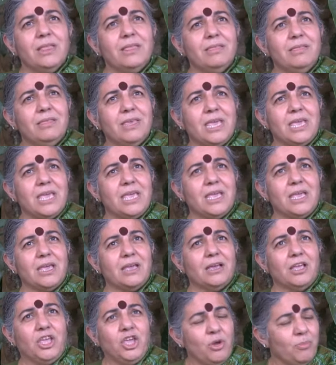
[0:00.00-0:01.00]

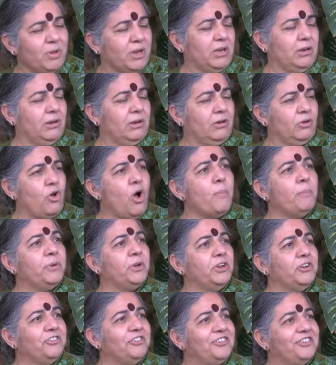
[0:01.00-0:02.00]
the human
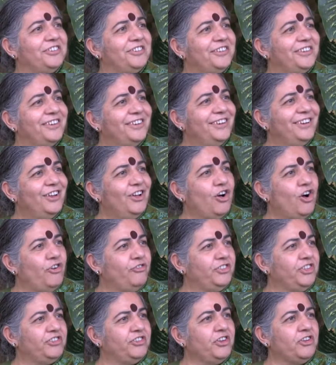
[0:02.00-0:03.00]
component
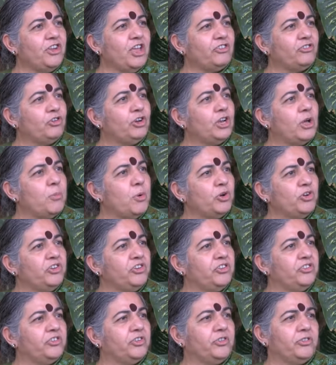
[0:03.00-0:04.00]
of this industrial
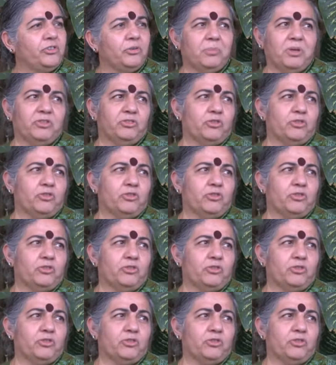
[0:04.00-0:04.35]
commodity system